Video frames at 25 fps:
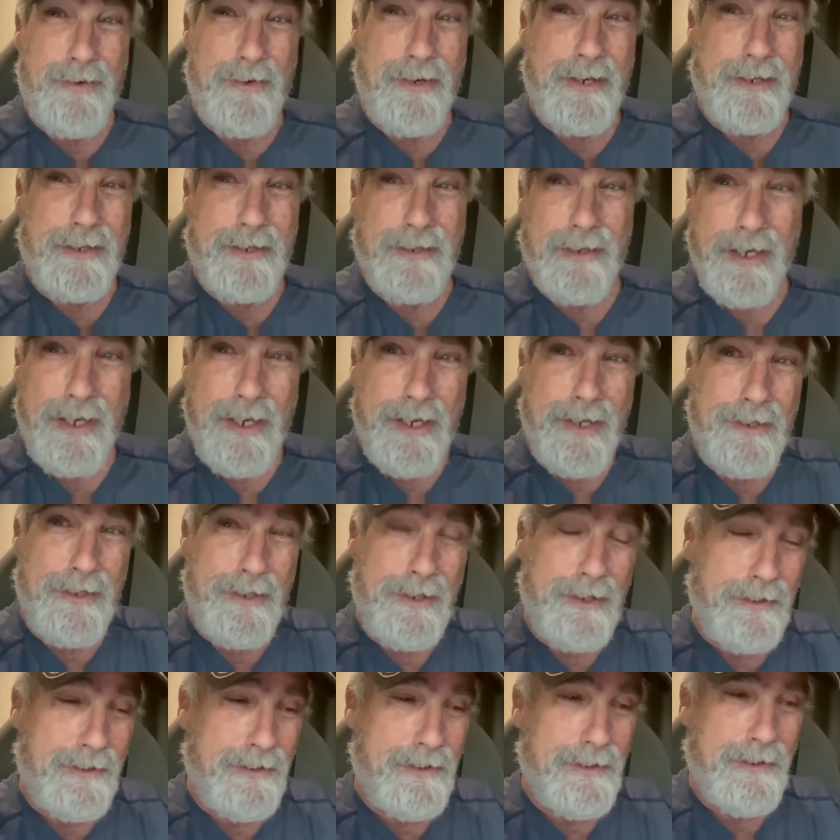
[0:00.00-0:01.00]
Like, hey,
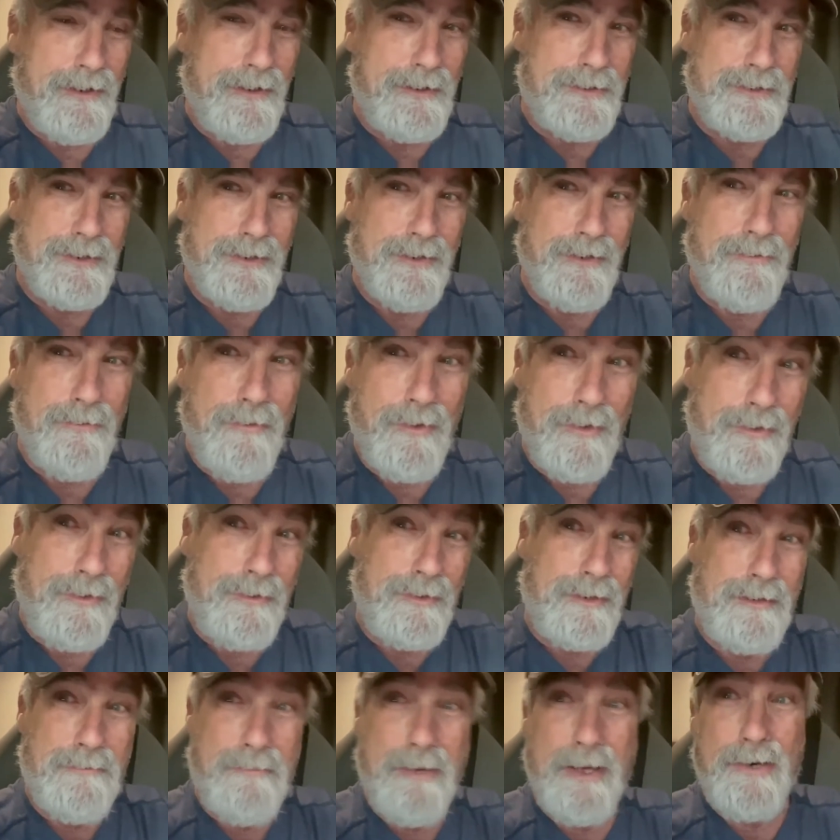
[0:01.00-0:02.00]
Doug, how's it going? Well,
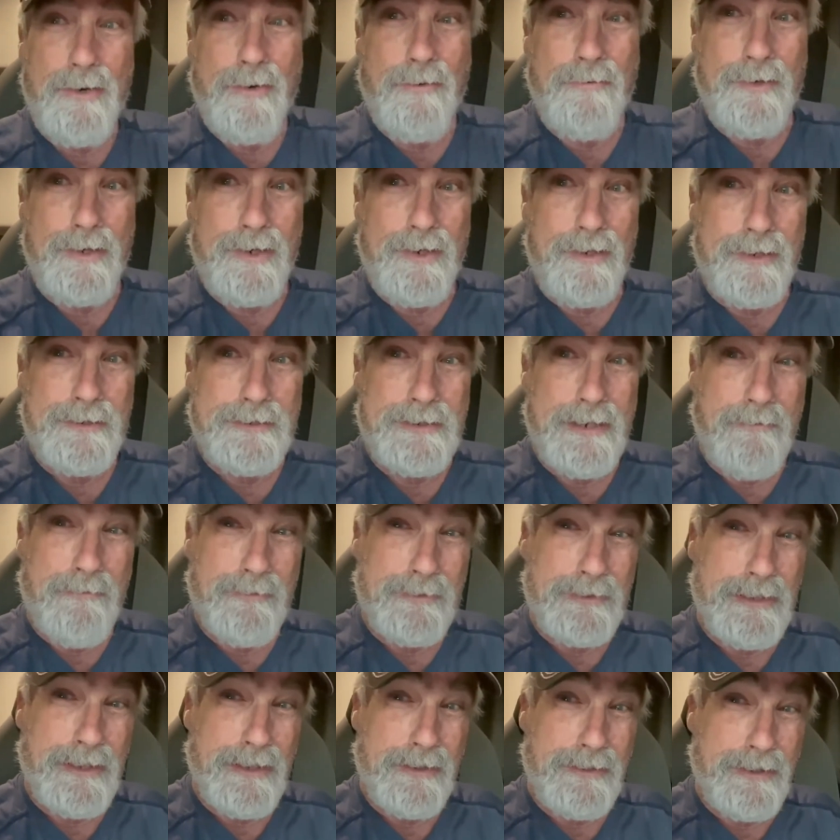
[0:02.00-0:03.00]
come on over here. Let's have a
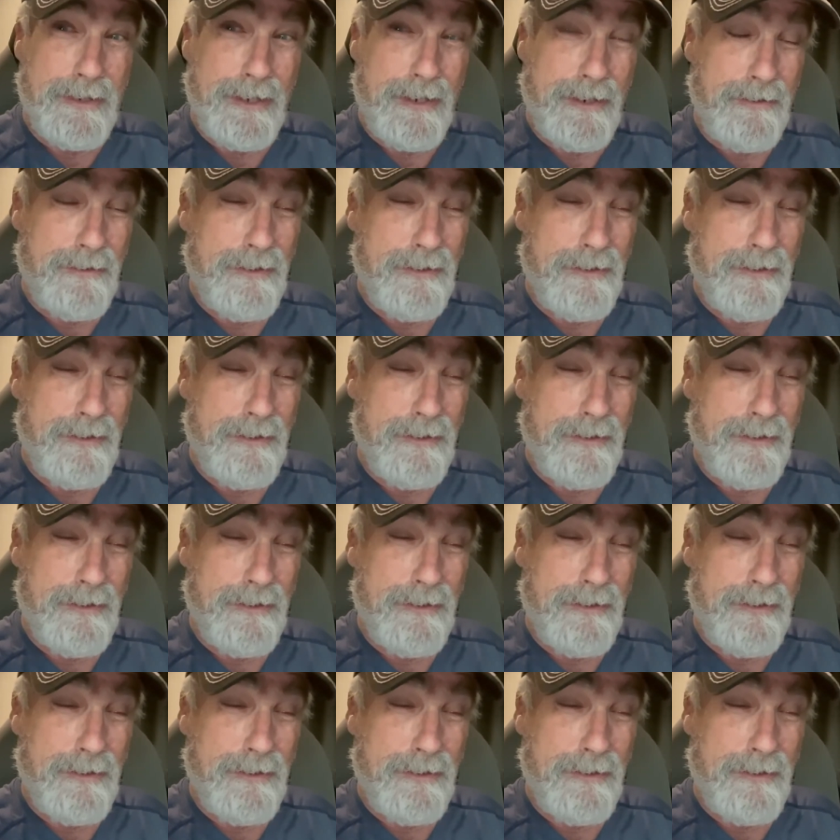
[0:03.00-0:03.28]
chit chat.